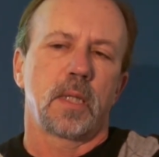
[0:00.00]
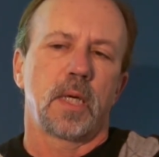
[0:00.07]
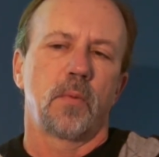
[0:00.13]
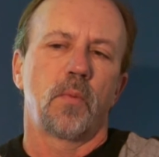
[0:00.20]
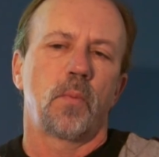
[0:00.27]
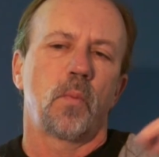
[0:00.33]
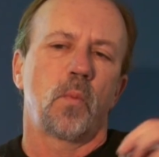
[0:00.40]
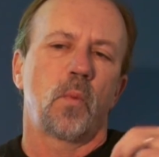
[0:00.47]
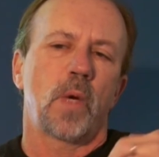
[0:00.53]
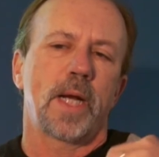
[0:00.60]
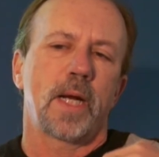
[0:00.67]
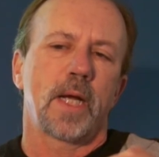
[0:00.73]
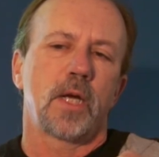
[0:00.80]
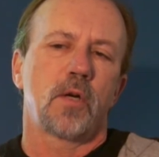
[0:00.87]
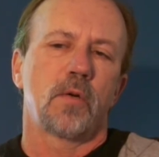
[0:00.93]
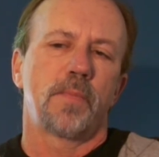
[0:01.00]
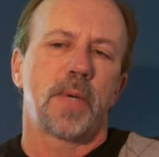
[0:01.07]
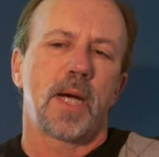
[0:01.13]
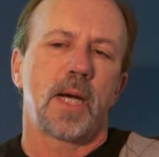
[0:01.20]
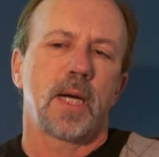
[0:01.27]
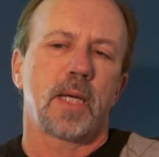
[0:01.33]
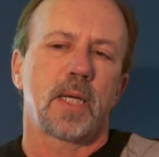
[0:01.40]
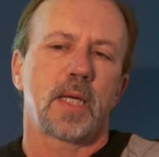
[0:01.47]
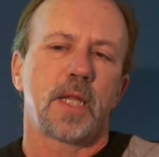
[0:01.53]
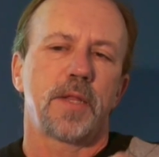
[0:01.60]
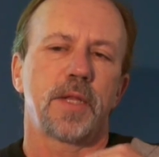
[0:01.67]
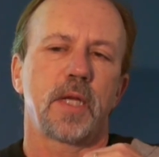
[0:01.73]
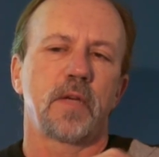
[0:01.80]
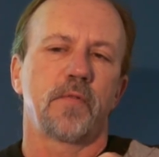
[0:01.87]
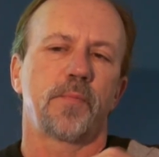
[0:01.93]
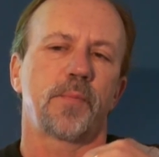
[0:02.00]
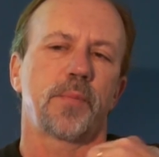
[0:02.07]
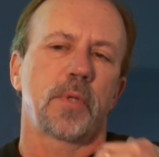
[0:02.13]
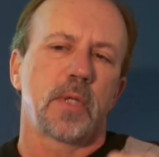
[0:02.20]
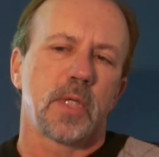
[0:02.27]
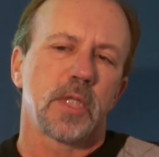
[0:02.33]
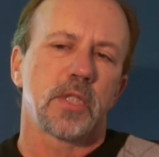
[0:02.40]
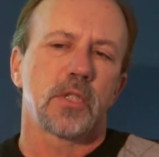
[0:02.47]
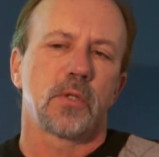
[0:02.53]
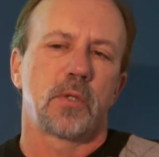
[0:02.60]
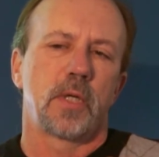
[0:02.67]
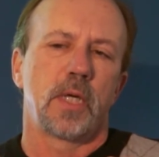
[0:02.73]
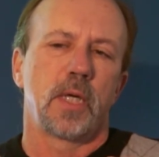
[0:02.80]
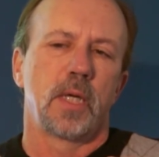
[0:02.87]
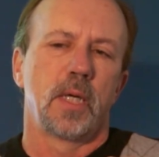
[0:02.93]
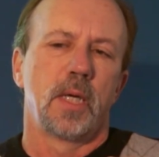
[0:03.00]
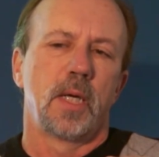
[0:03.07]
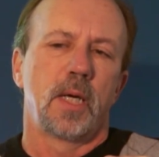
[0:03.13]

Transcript: And when I go back and I think of purgatory,